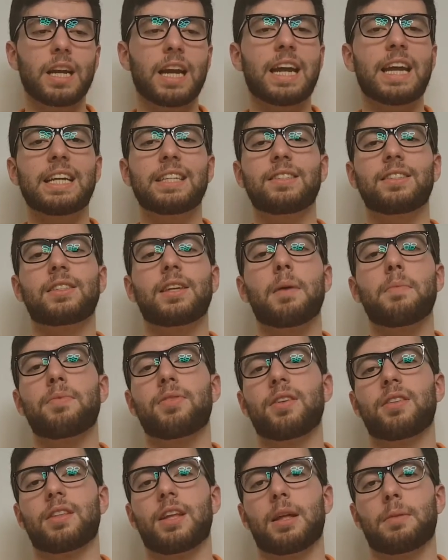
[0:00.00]
it's
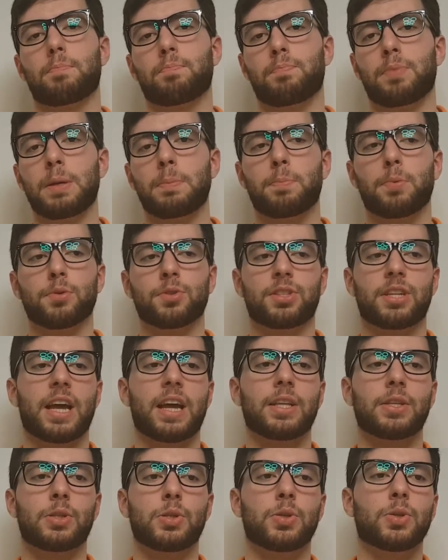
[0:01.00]
something that people
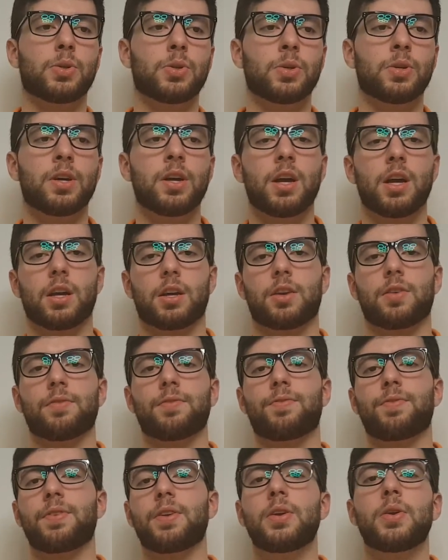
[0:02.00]
tend to
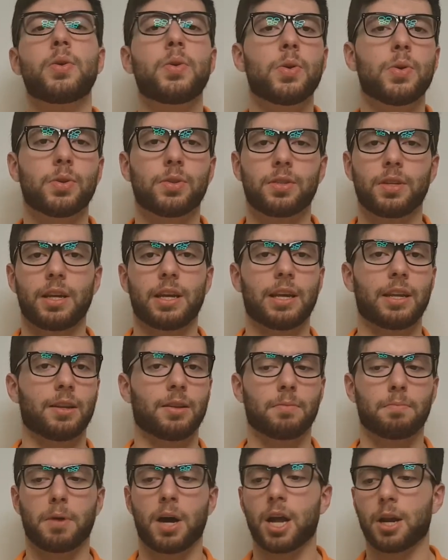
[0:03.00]
confuse
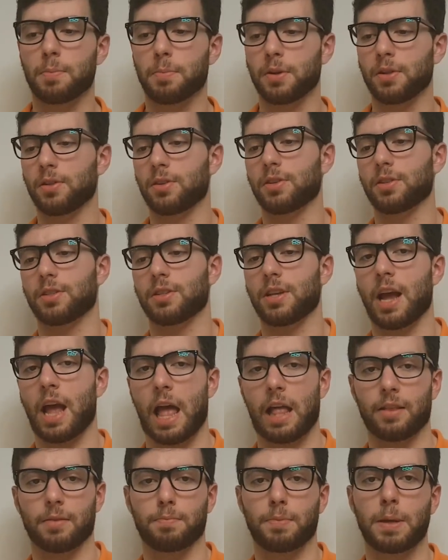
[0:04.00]
in bodybuilders
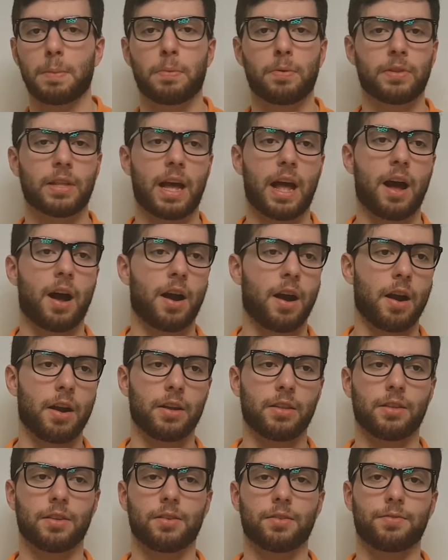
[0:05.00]
and people that are in
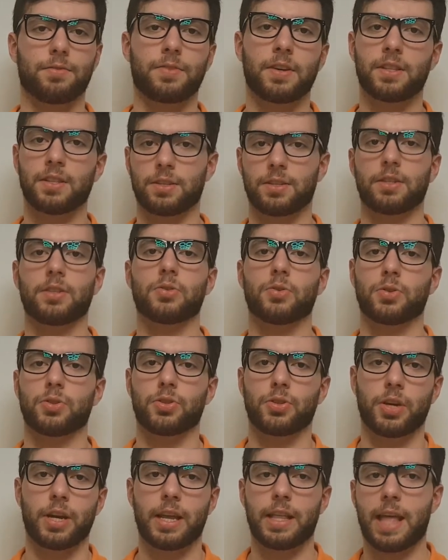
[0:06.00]
the fitness
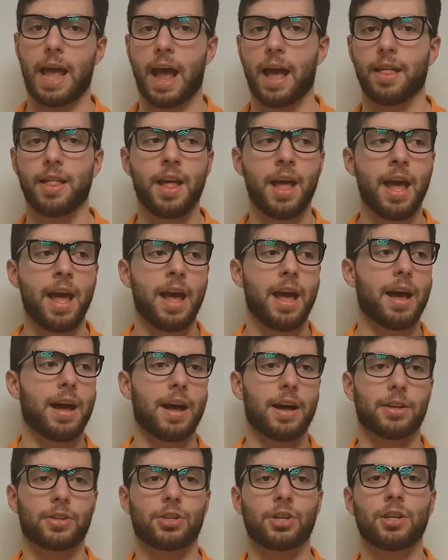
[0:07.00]
industry, that
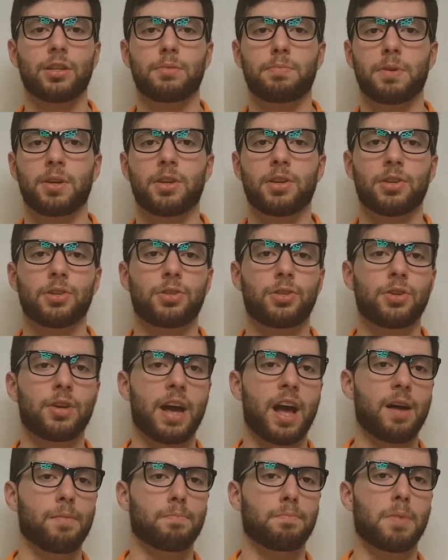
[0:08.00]
just because you
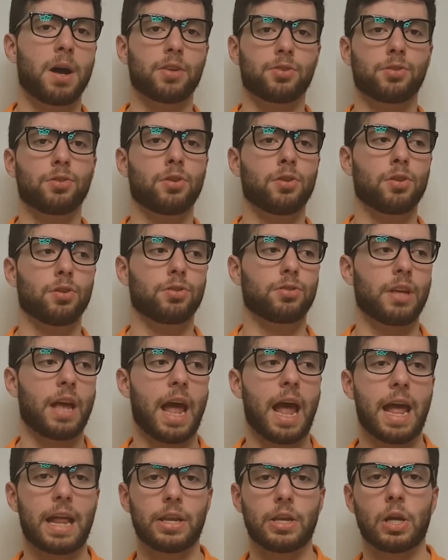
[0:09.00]
have muscles
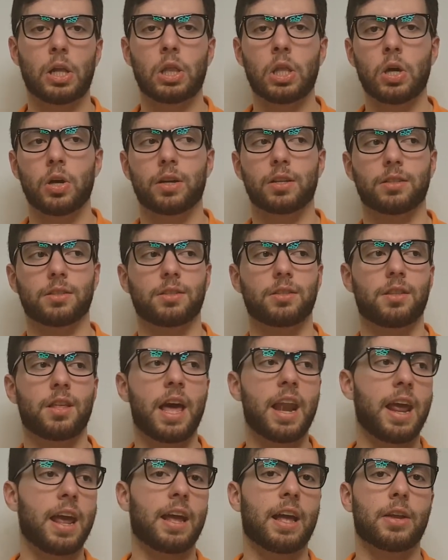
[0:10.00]
and you look
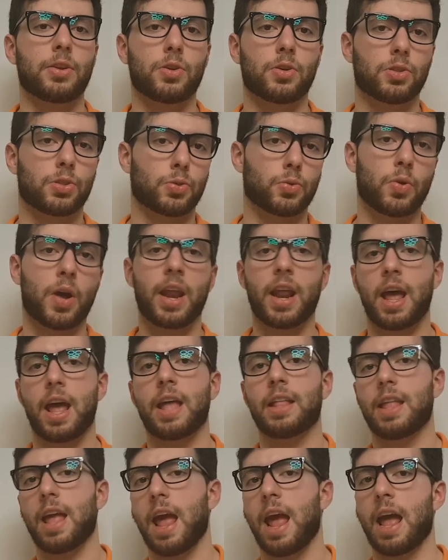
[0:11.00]
aesthetic and you're
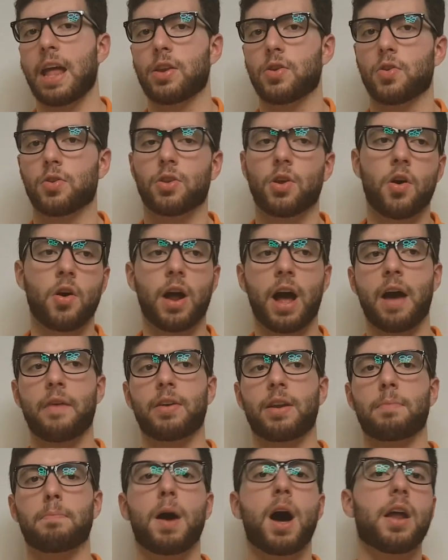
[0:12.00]
shredded and you don't have
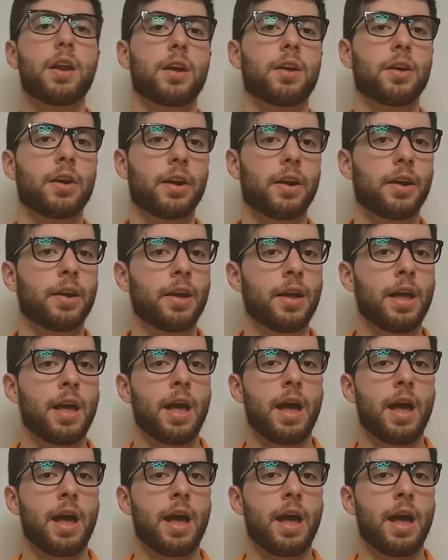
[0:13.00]
any body hair,